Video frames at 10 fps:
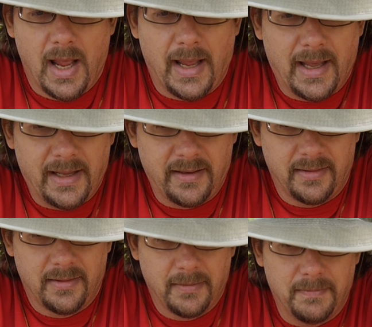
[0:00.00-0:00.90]
And
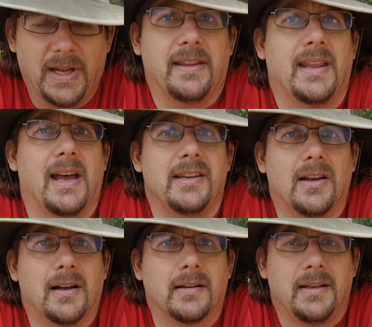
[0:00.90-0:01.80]
being that
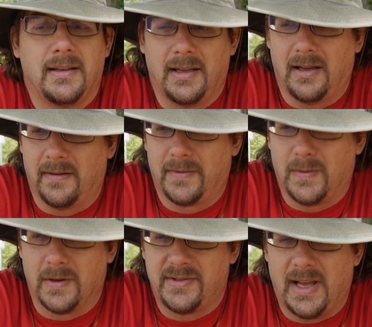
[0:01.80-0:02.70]
young, of
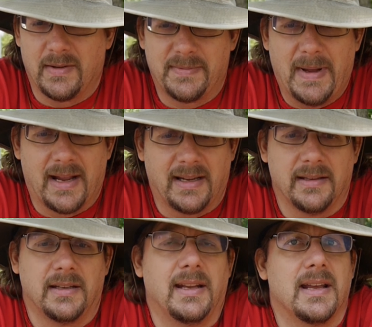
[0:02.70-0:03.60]
course, that was back
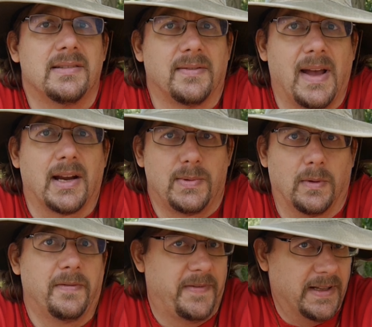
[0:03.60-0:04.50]
in the days of actual
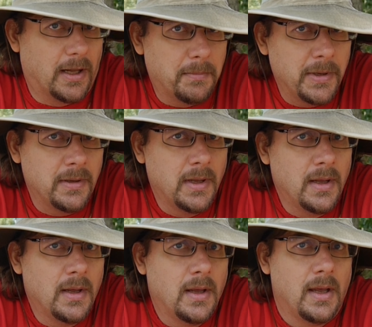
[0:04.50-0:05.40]
film,
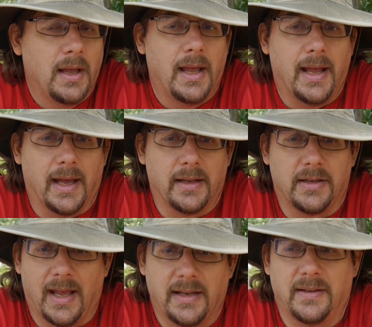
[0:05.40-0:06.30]
and
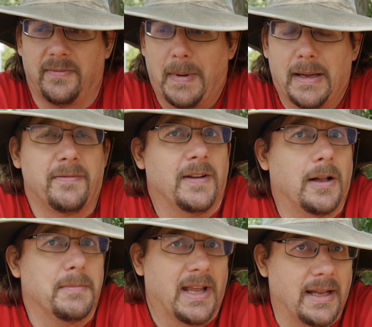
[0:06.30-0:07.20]
you had to buy
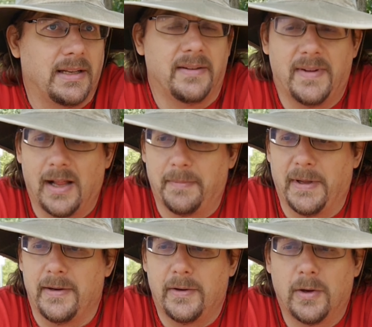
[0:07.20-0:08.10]
film, you had to develop
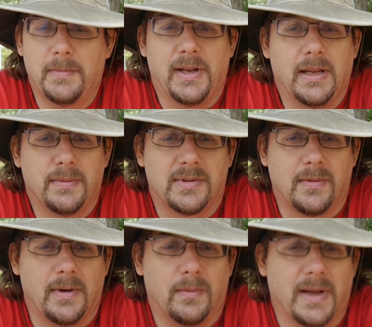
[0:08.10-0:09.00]
it. Nobody was
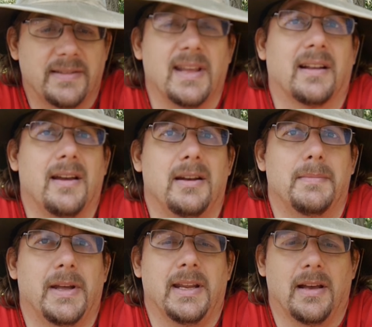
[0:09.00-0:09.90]
going to waste that kind of
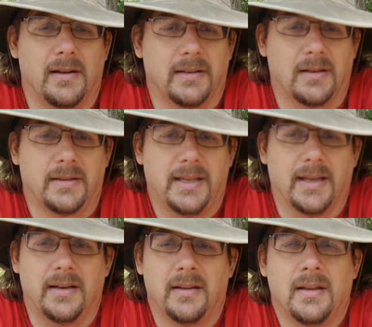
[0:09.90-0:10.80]
money on a little
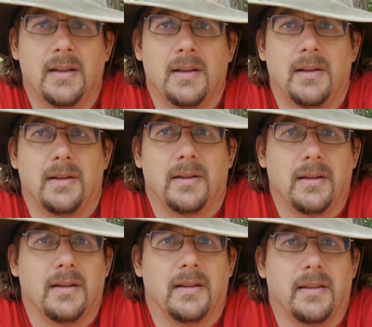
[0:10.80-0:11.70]
kid
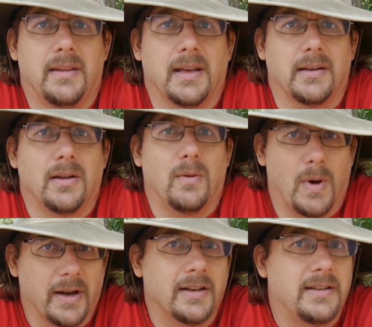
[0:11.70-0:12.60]
that
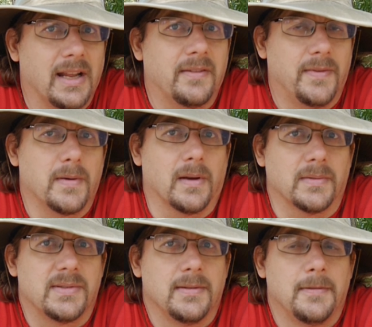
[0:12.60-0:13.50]
wanted to take
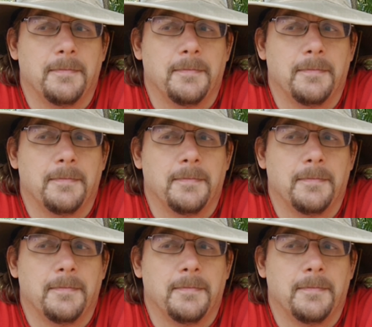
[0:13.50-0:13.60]
photos.